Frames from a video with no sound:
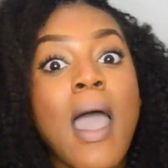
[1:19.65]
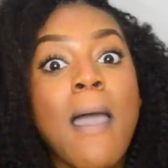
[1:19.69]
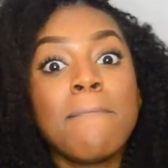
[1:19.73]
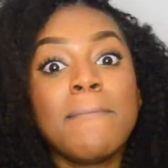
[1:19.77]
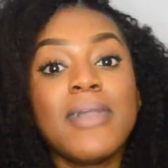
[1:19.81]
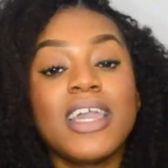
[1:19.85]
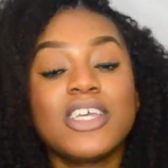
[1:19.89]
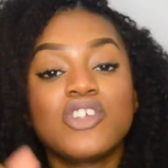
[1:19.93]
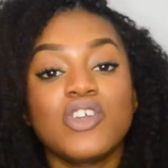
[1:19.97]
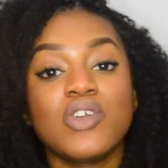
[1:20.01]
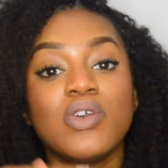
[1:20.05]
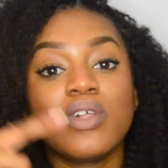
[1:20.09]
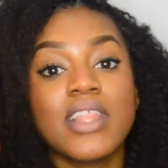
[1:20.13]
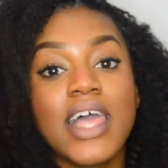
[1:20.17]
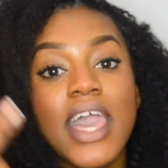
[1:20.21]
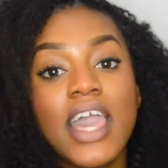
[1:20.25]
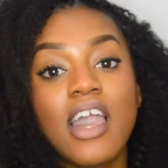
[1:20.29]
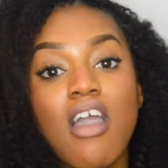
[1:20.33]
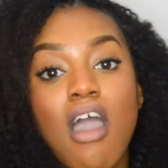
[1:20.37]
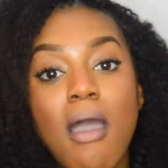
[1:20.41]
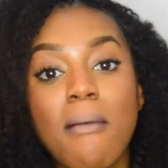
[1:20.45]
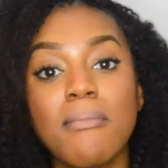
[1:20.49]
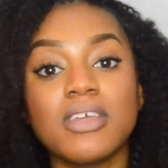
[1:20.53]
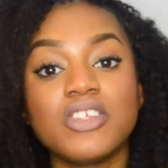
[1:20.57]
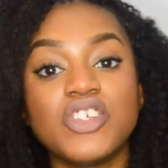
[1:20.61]
Make sure you like,
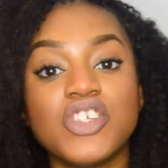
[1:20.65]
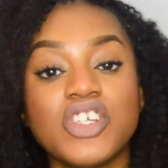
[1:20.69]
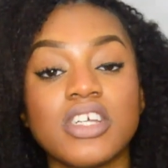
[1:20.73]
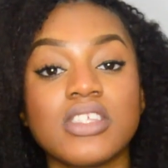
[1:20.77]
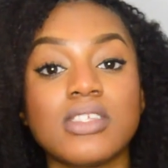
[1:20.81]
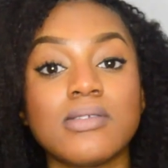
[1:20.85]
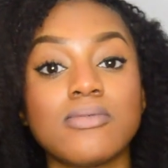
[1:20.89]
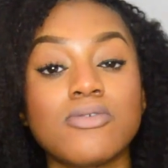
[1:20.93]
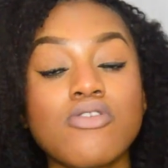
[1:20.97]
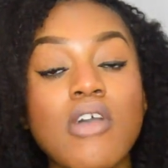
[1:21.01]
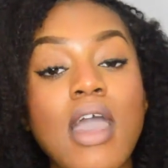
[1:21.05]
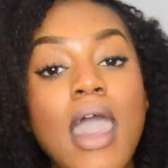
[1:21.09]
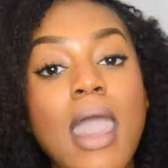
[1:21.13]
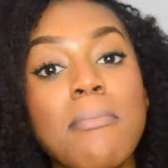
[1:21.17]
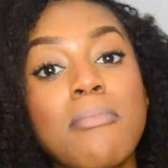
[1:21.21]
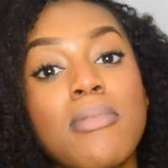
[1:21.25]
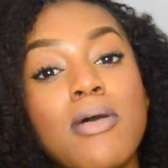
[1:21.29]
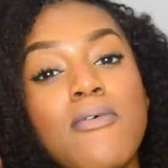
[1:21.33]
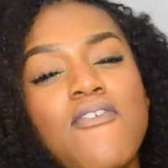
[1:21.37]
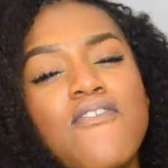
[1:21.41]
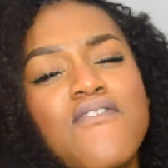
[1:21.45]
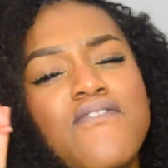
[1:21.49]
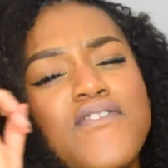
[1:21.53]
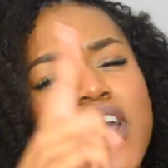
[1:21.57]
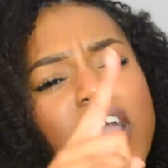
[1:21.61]
comment, share, subscribe.
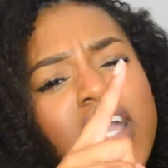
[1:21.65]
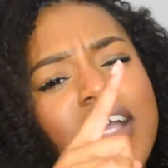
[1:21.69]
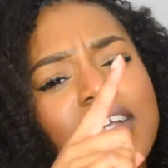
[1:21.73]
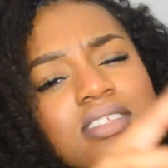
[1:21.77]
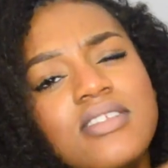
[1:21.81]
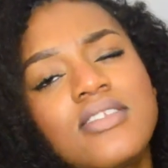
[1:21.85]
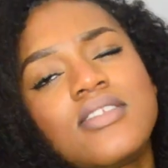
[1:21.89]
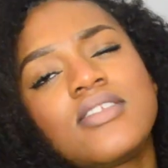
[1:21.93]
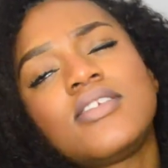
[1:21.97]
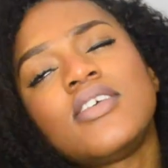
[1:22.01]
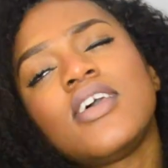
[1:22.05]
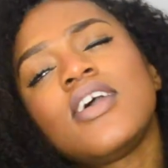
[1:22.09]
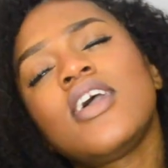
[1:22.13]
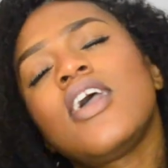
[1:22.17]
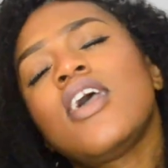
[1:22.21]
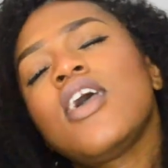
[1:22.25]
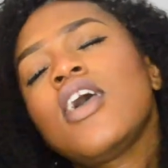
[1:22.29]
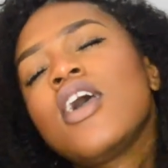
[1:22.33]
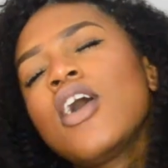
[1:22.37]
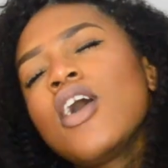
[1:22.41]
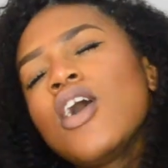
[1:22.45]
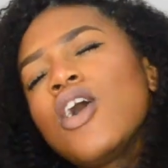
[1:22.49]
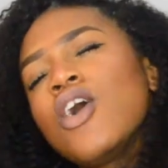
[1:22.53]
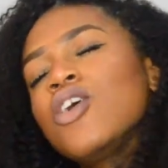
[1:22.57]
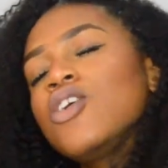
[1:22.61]
But first,
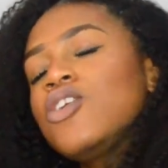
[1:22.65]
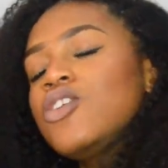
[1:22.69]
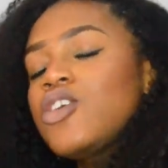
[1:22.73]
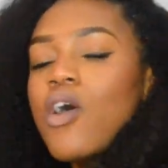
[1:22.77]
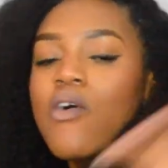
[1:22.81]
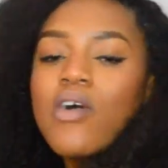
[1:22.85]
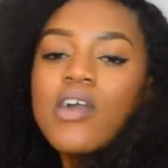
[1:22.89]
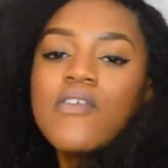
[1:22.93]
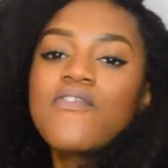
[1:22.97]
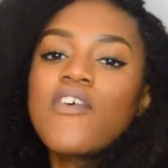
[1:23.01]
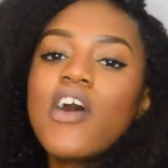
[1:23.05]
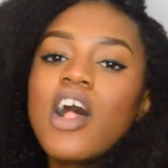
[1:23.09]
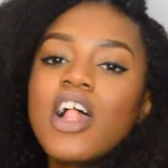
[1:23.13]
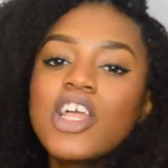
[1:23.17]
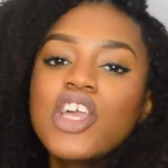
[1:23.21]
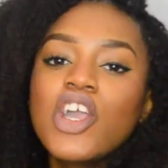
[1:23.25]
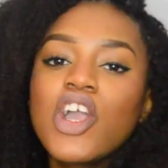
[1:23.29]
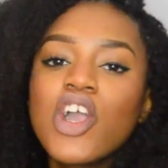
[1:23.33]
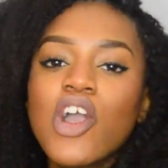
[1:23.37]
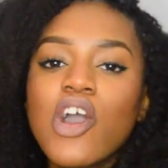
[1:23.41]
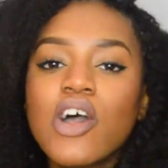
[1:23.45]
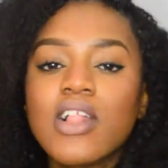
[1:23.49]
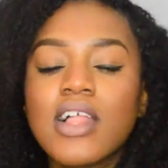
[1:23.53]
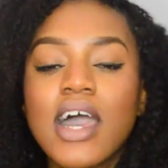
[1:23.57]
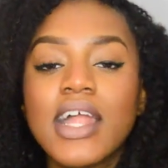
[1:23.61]
go and follow your
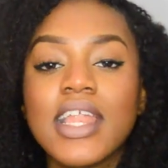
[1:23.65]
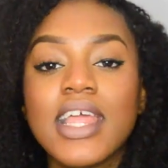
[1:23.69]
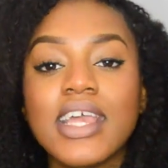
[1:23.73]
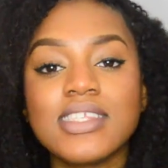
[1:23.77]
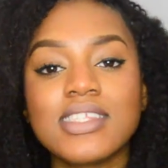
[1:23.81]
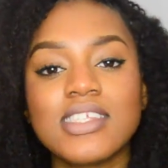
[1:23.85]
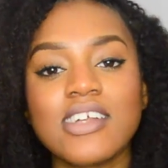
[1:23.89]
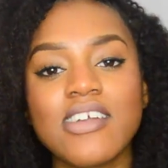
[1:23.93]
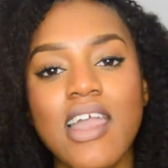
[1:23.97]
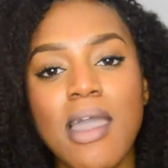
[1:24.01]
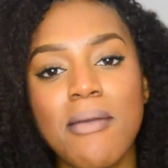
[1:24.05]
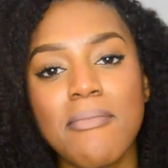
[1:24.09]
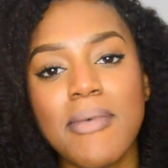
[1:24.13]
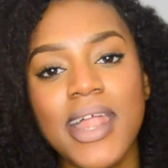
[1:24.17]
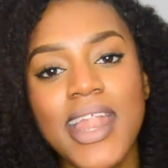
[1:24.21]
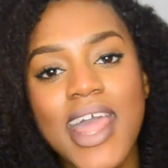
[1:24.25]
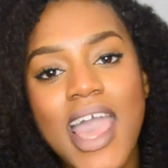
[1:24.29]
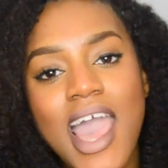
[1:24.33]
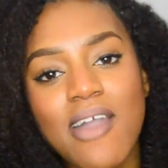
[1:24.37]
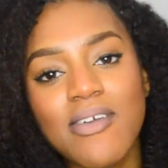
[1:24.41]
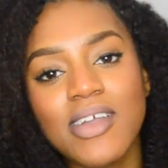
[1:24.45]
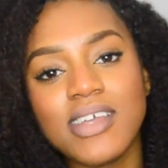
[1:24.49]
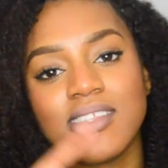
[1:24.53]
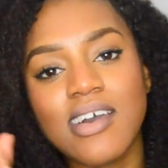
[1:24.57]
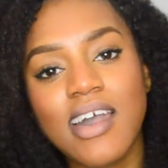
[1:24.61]
girl on Instagram at
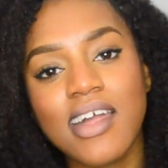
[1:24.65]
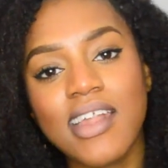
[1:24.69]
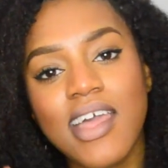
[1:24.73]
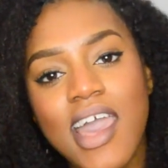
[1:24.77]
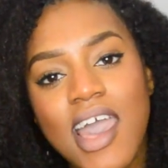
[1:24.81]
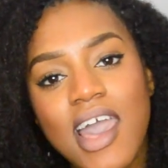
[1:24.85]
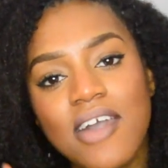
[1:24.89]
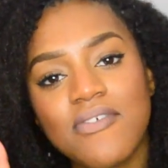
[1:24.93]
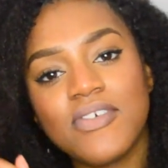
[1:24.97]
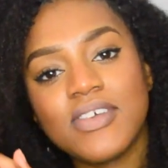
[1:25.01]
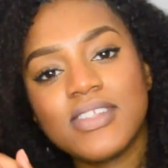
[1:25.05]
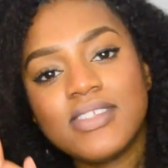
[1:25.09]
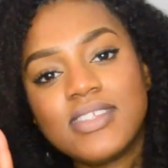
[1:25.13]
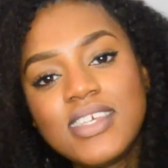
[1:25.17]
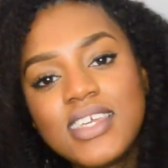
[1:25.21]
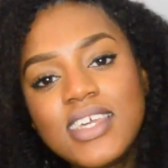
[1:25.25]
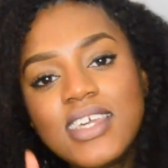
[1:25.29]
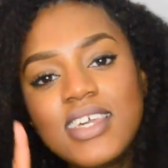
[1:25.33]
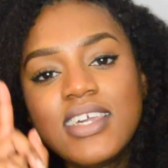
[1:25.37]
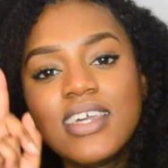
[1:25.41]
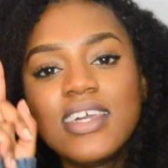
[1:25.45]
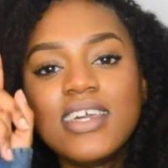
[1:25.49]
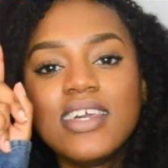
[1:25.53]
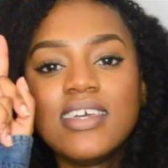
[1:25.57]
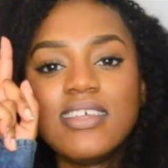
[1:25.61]

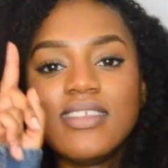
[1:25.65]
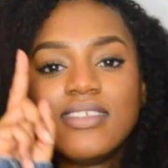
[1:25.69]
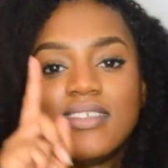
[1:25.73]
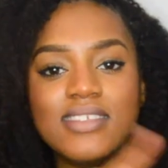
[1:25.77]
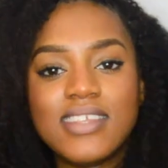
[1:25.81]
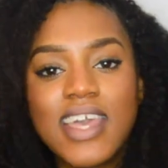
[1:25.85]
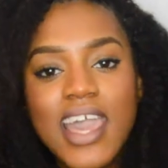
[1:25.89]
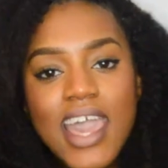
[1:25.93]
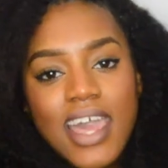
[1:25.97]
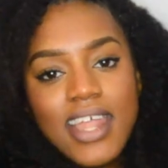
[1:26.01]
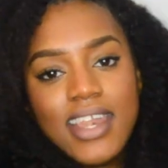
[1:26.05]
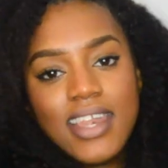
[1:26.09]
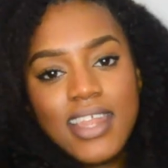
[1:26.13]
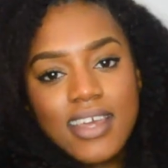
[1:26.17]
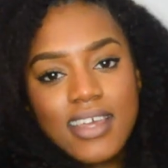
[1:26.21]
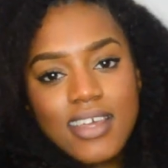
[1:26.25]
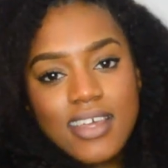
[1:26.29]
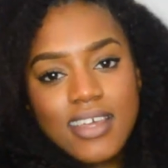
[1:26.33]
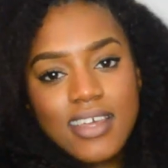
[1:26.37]
ari.ftz.